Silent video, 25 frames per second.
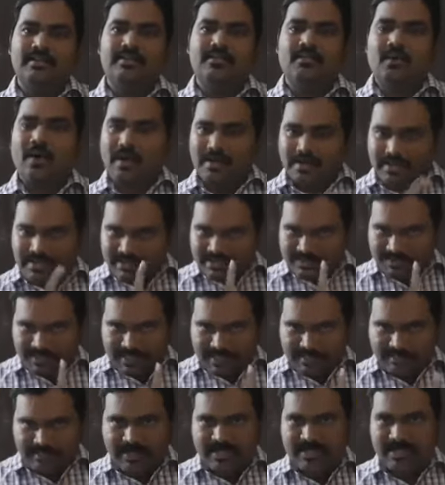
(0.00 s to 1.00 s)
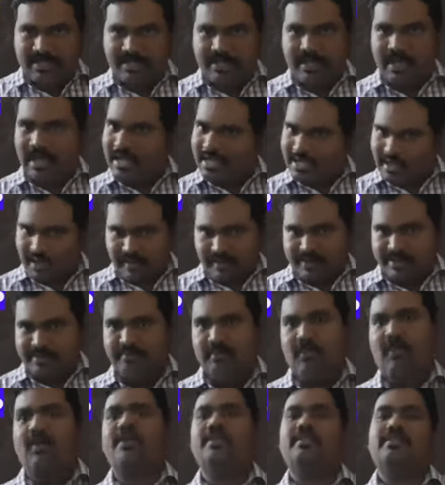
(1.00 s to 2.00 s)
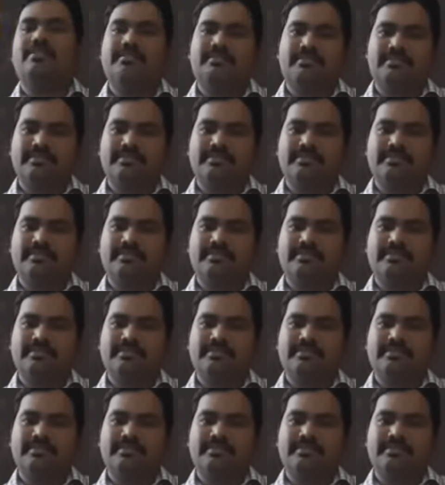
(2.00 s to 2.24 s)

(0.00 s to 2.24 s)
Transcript: what is meant by ionic bond,